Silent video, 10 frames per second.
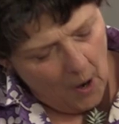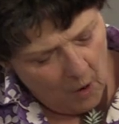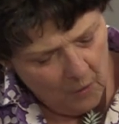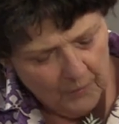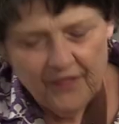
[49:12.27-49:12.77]

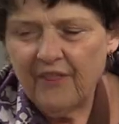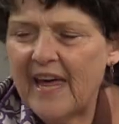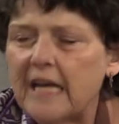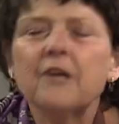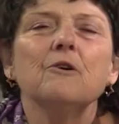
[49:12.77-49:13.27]
Oh,
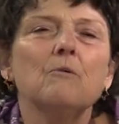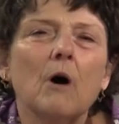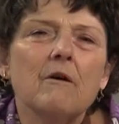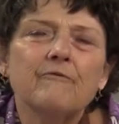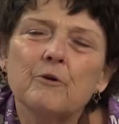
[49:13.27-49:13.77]
thank you
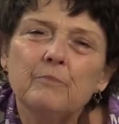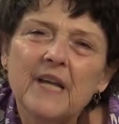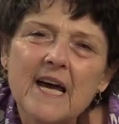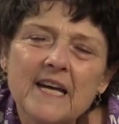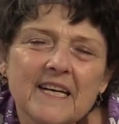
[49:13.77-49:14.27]
all for
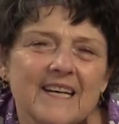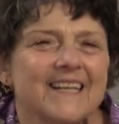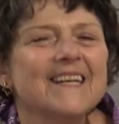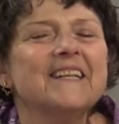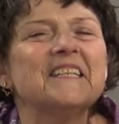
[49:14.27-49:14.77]
playing
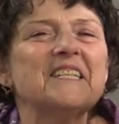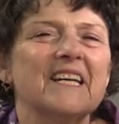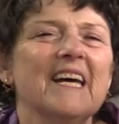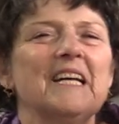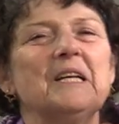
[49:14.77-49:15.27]
in a
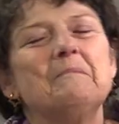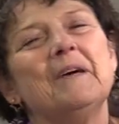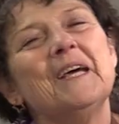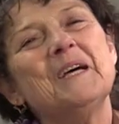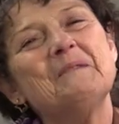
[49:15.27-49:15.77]
teddy bear